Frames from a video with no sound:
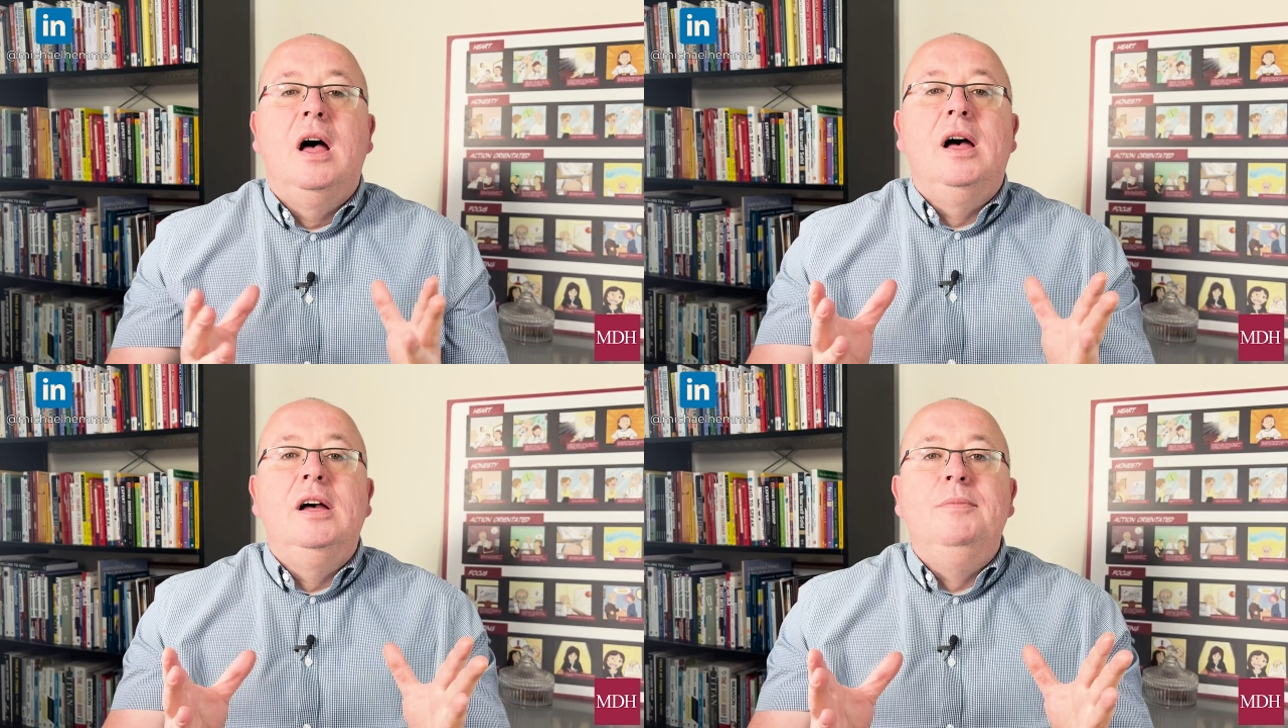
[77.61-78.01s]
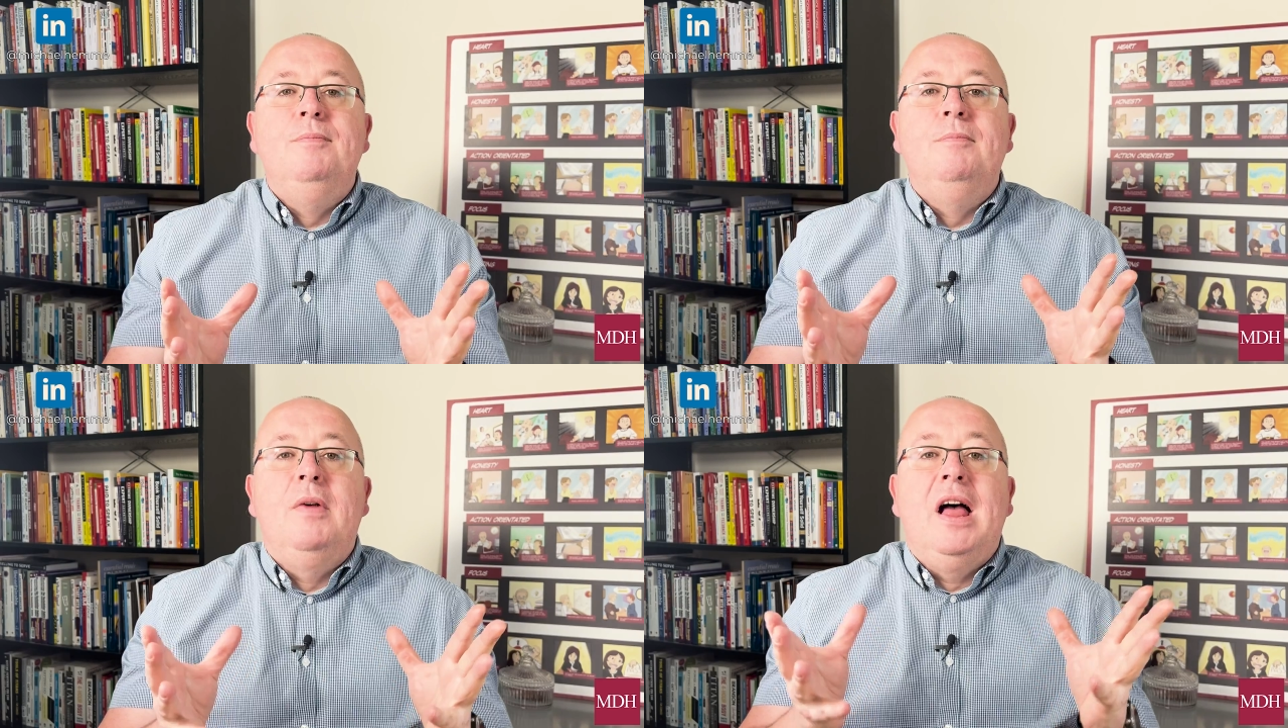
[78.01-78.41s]

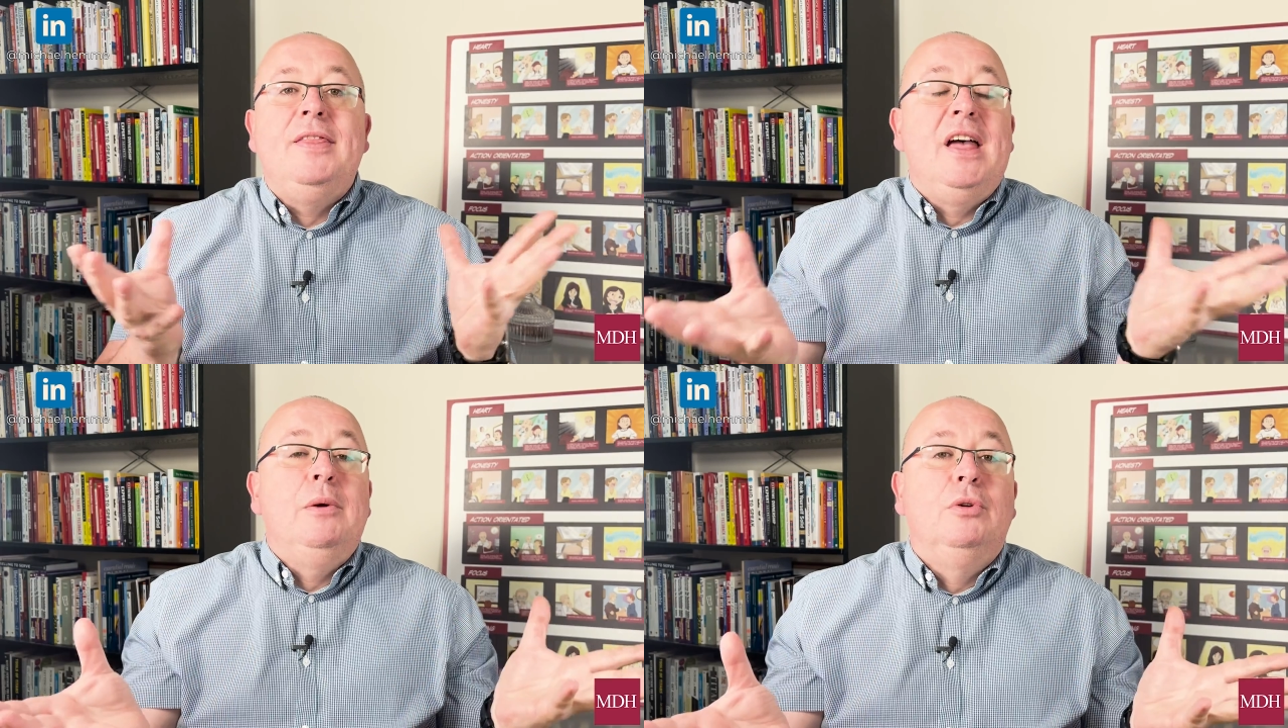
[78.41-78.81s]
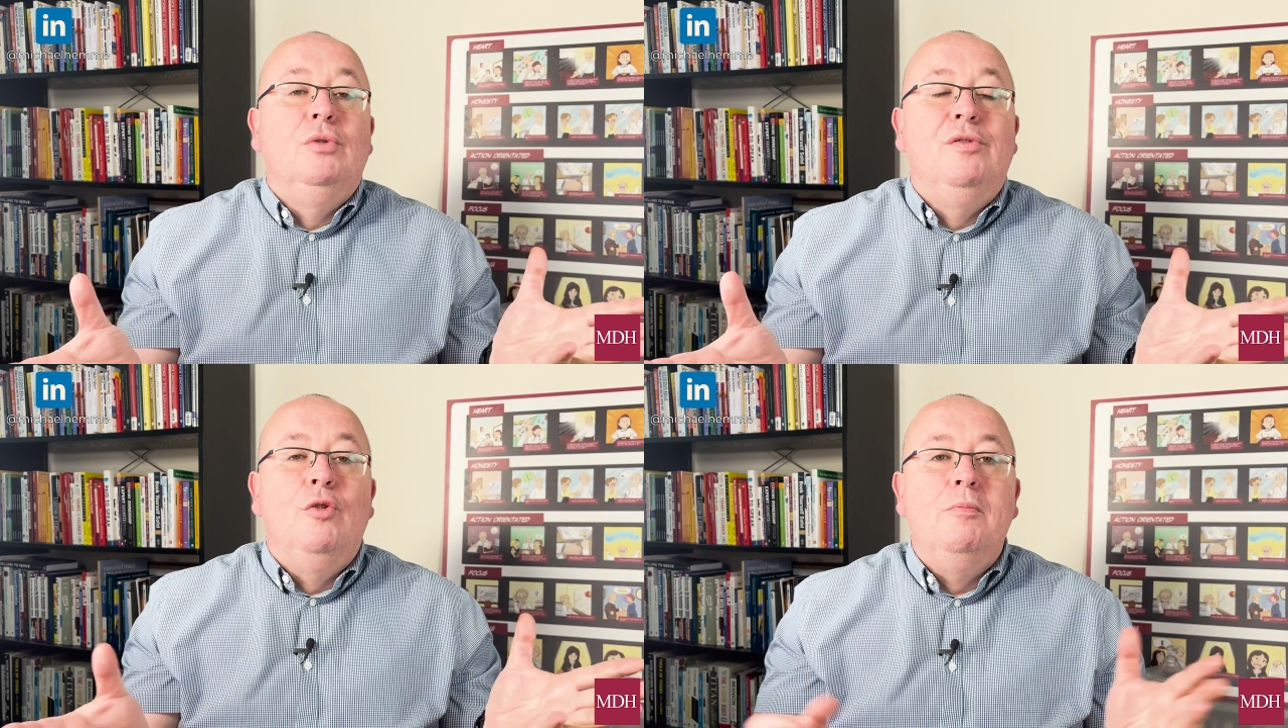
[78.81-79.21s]
and they will
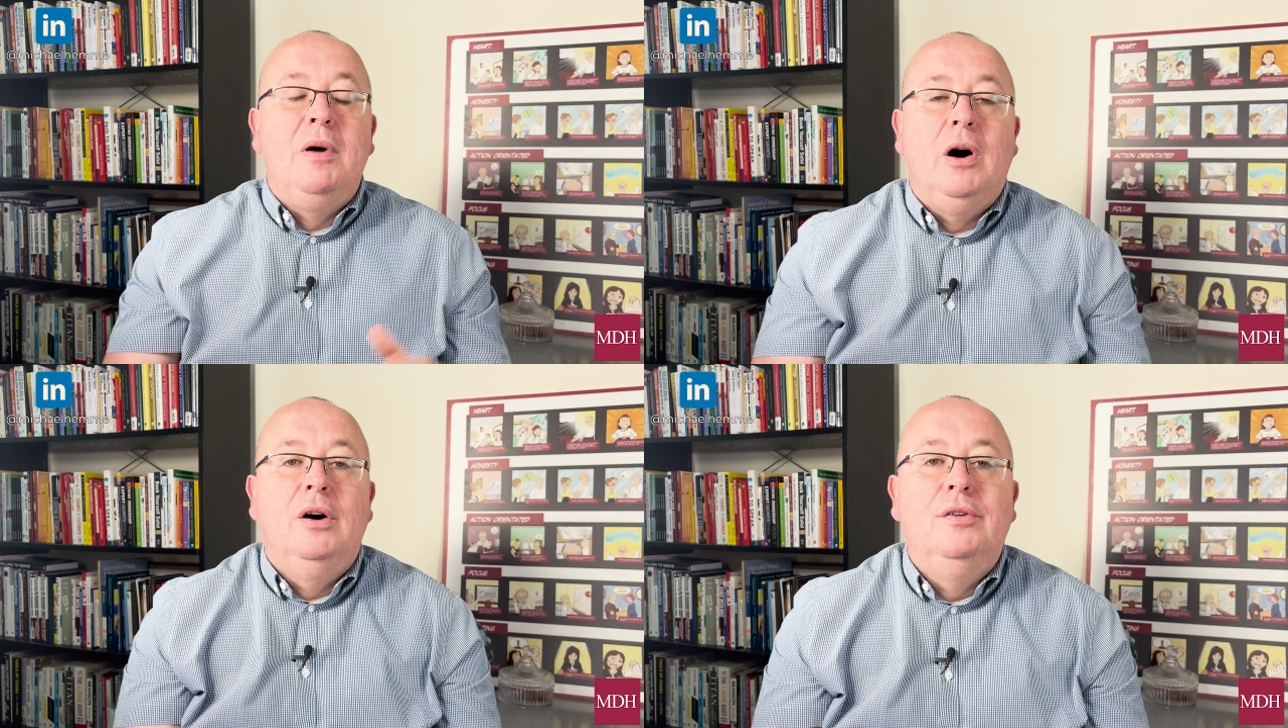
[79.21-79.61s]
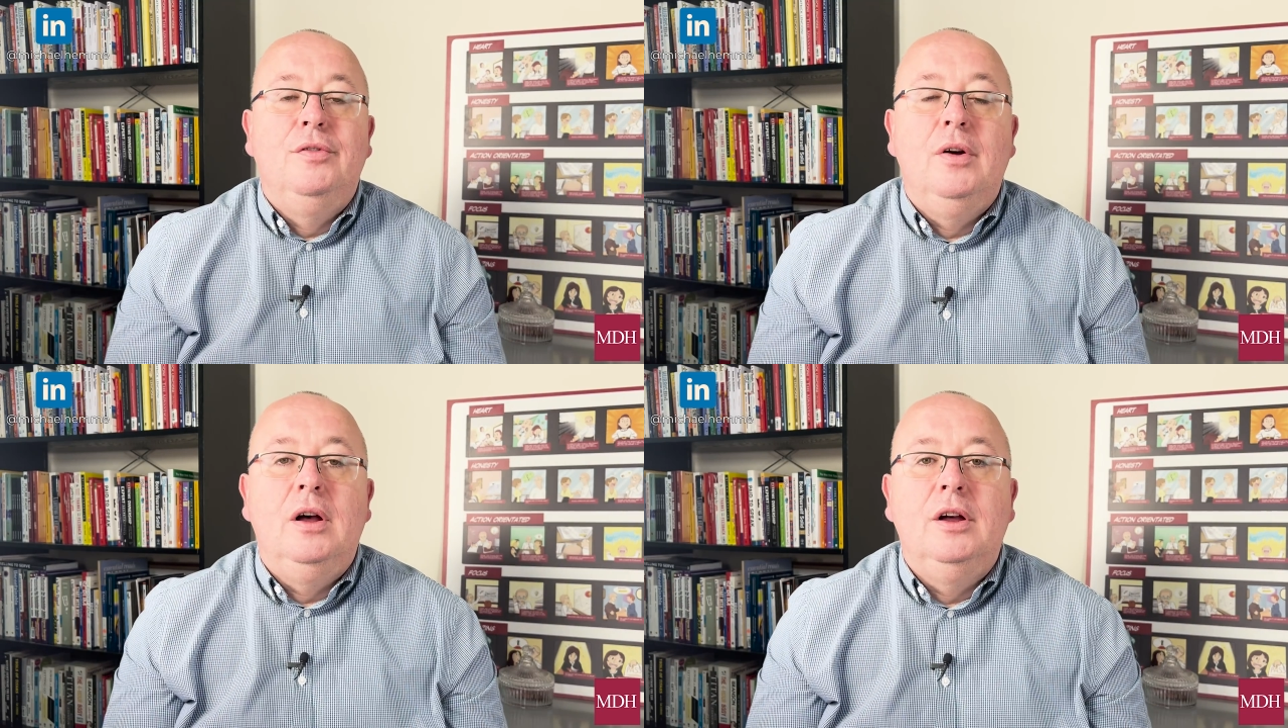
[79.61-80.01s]
all form part
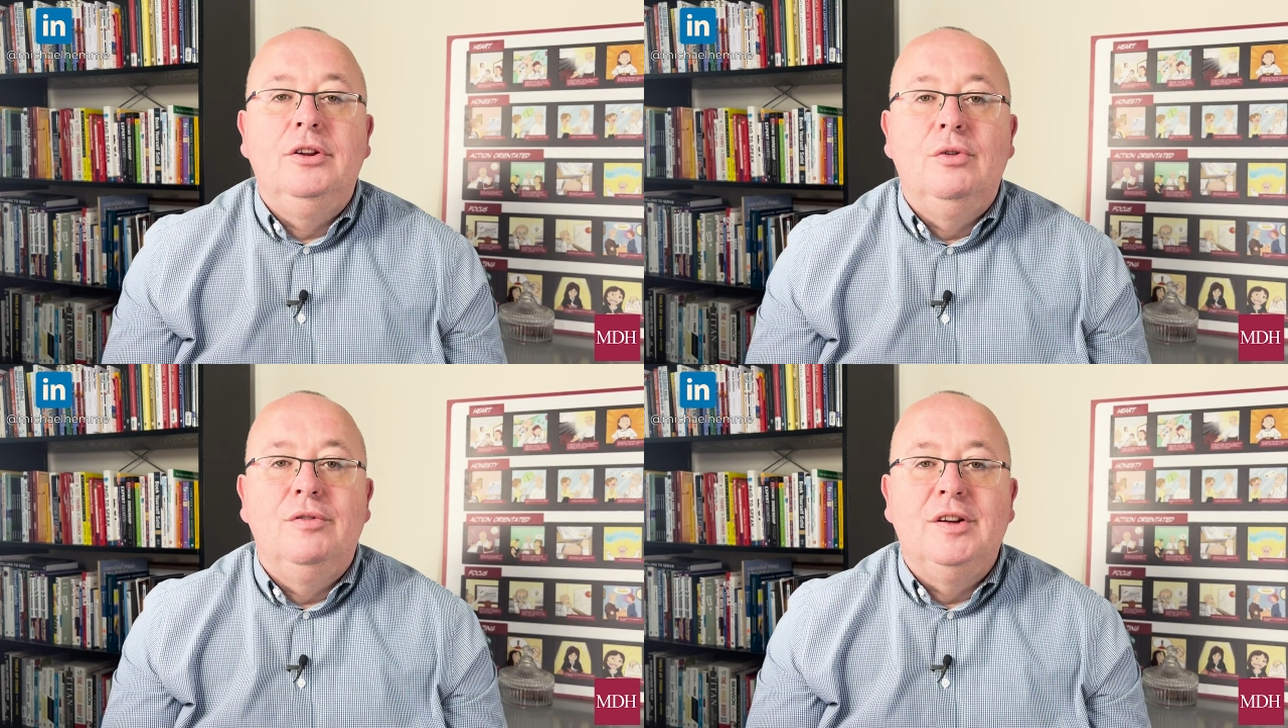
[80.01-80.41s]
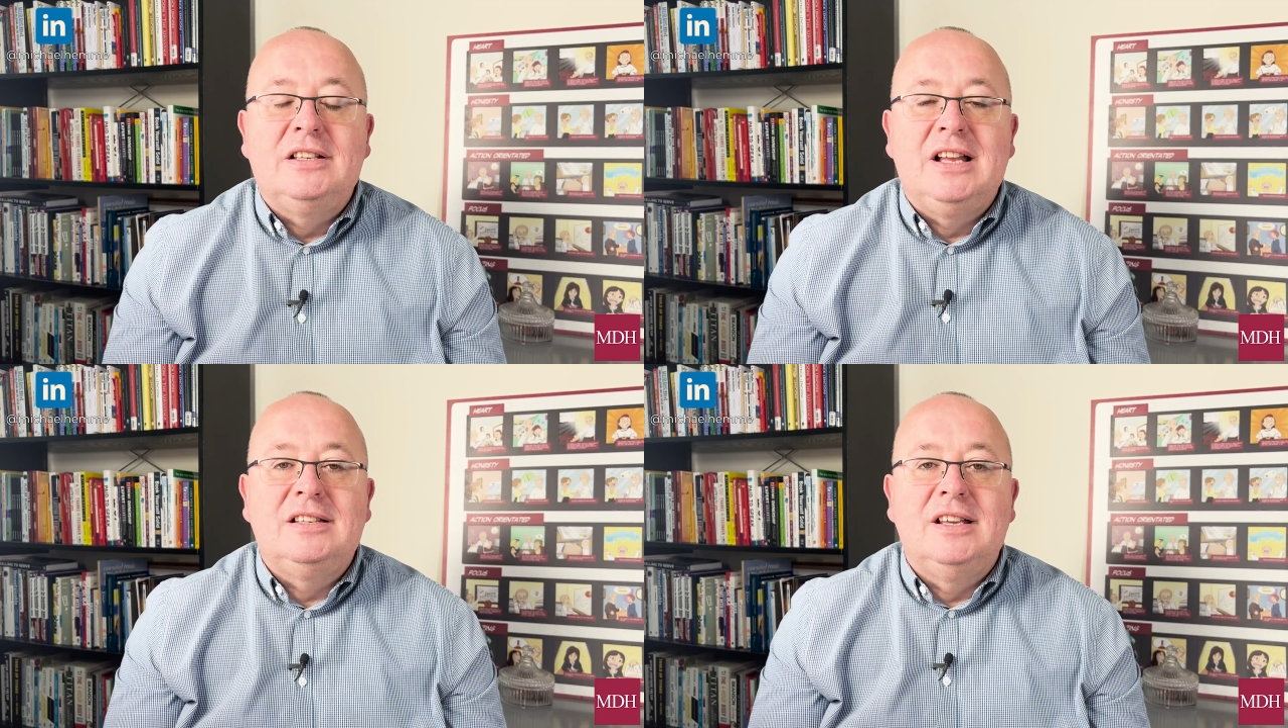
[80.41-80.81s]
of your
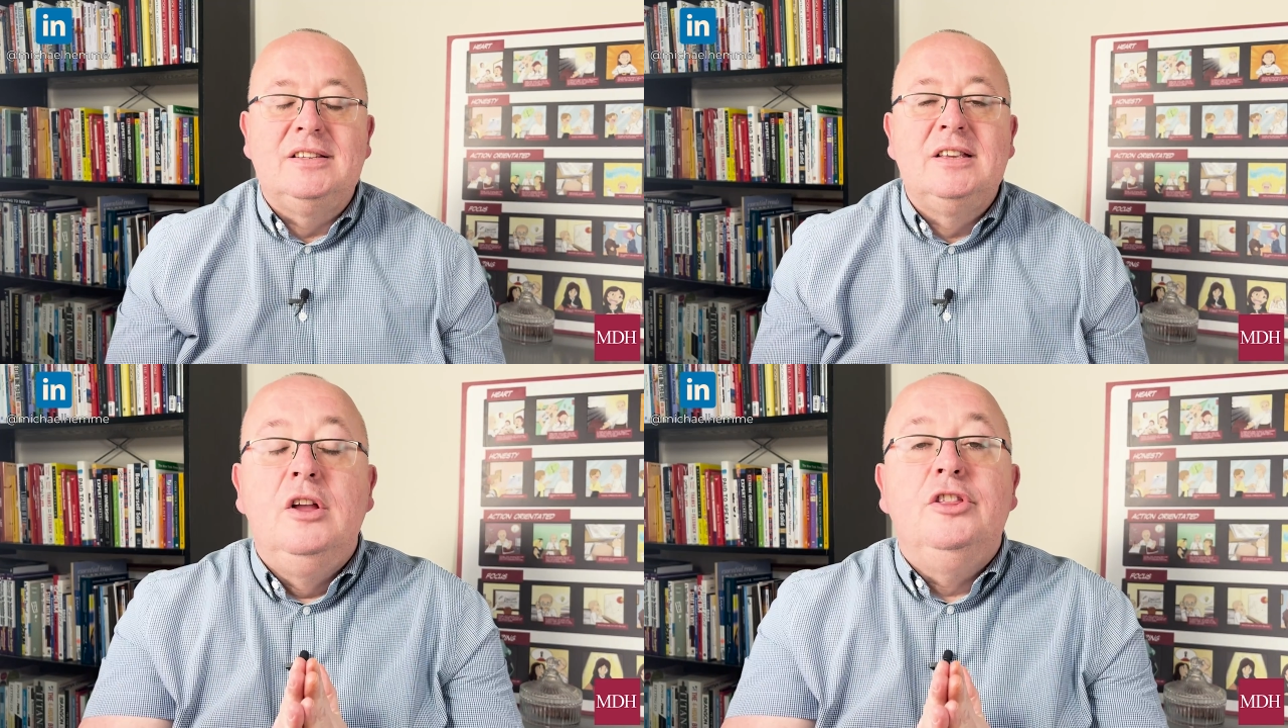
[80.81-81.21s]
fixed assets.